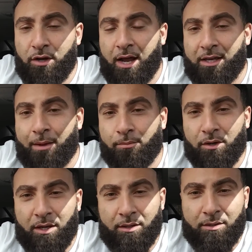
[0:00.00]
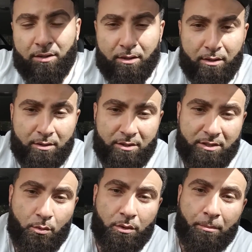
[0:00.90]
You gotta keep looking to
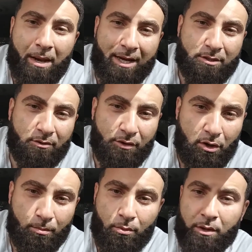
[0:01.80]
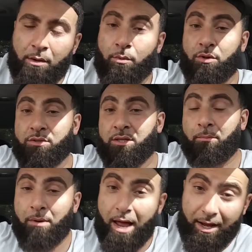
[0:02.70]
see when the blocks are available, and then when you see
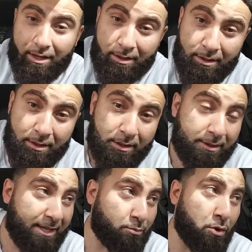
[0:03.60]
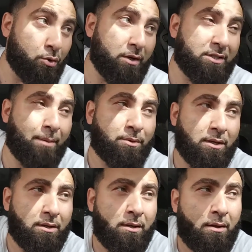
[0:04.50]
a block, that's when you accept it.